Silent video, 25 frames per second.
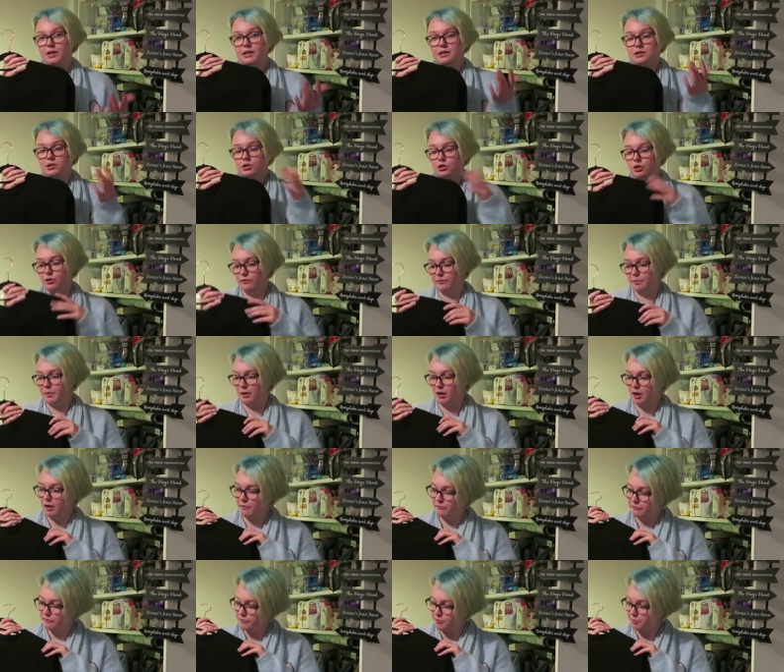It's super
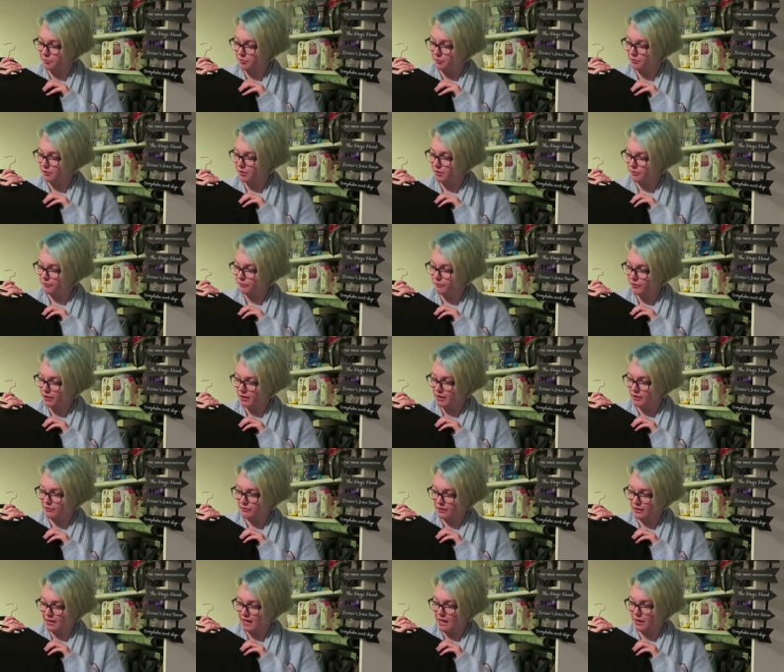comfortable and I'm
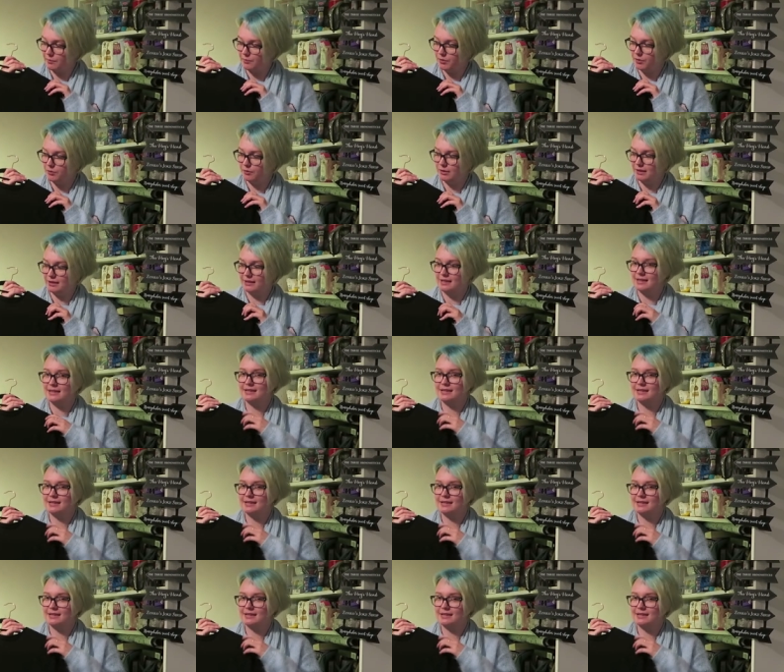really, really happy with it.